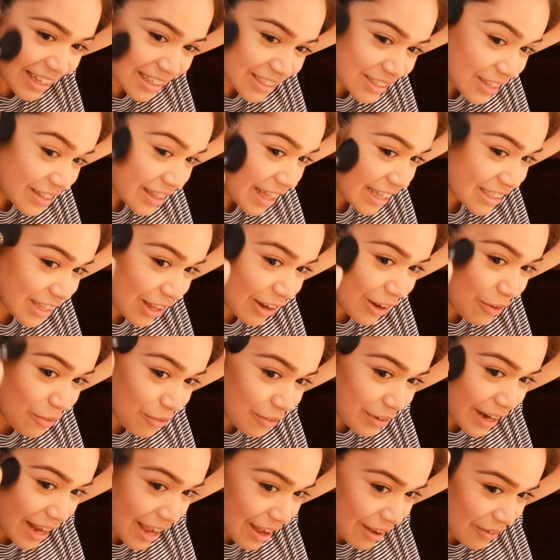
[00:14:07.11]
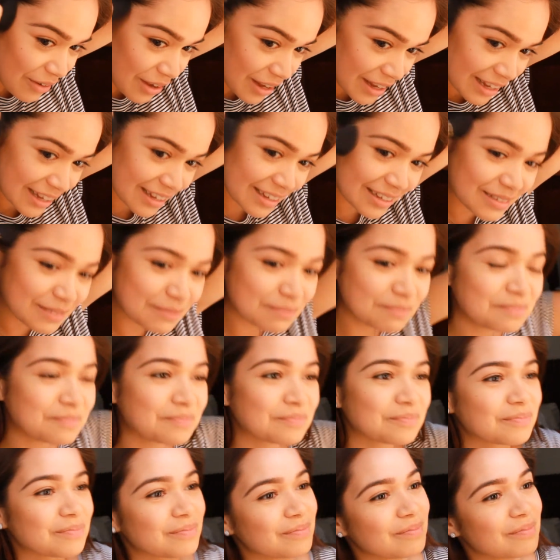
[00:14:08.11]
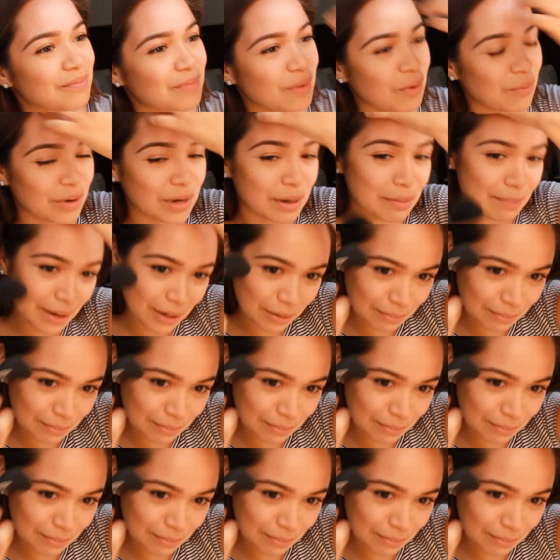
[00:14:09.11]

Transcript: that's all over now. We're in a